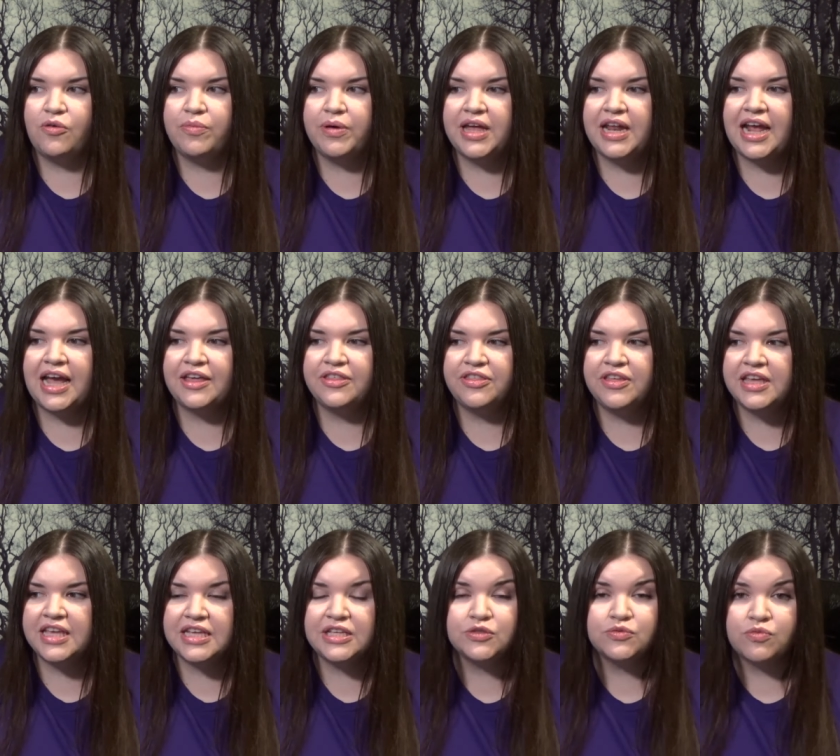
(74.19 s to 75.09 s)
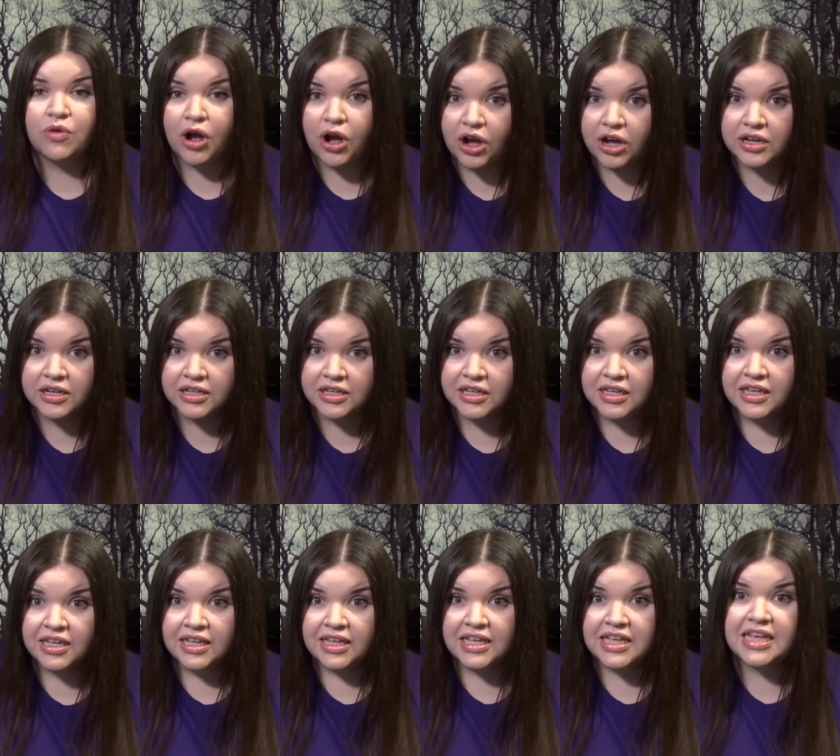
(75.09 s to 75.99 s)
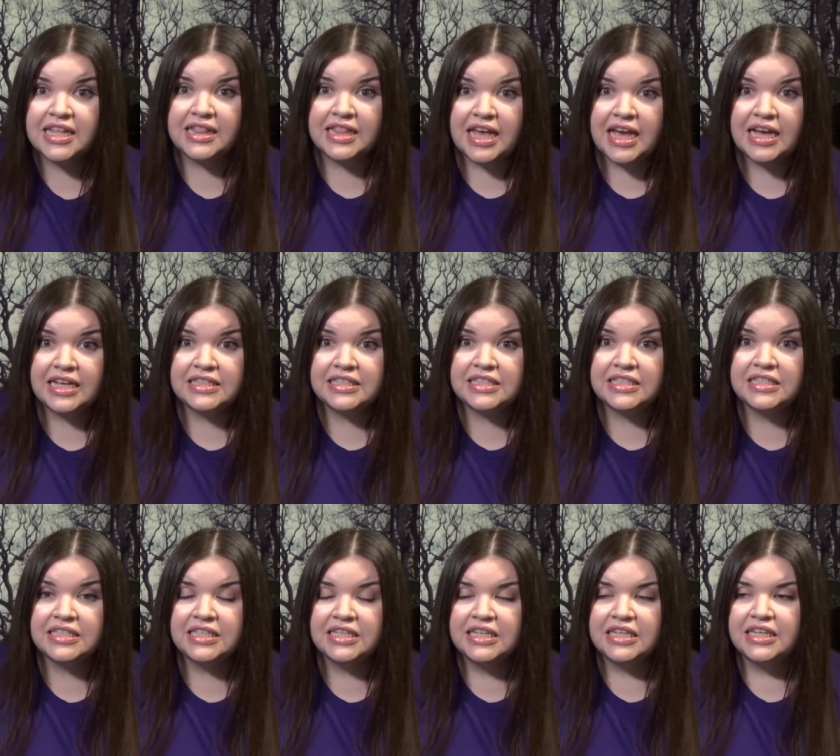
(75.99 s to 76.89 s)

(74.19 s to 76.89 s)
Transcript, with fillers: but I think he's wrong in that.